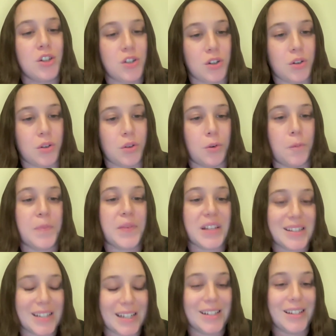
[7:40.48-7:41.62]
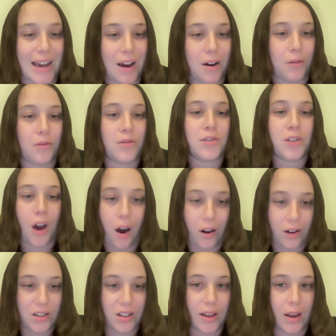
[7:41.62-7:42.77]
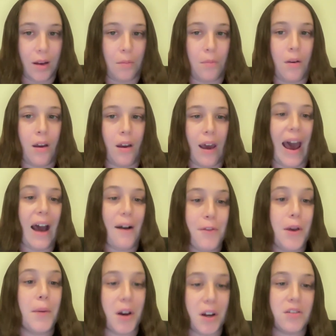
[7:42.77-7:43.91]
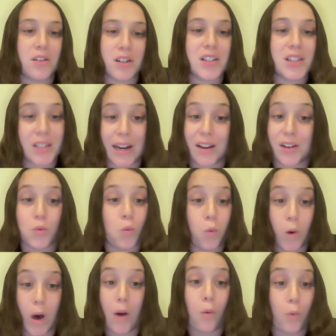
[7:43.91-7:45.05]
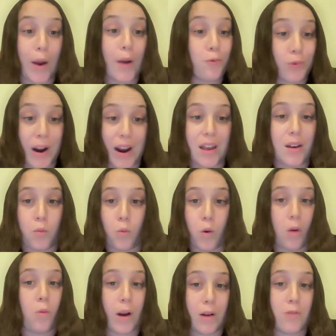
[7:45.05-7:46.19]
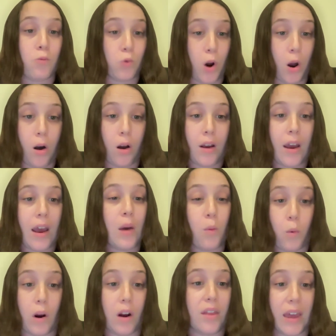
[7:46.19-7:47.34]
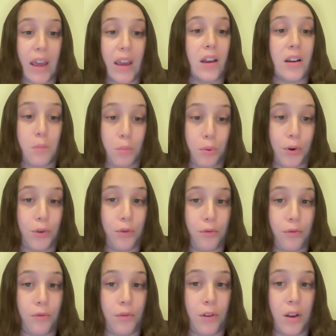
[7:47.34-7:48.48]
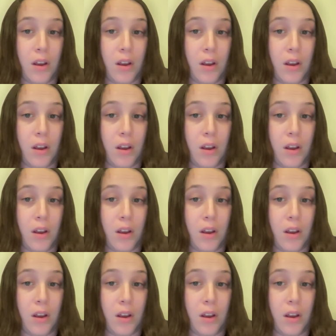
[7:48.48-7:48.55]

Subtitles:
to sit down, talk to them, have them understand what went right and what went wrong, and where they can improve.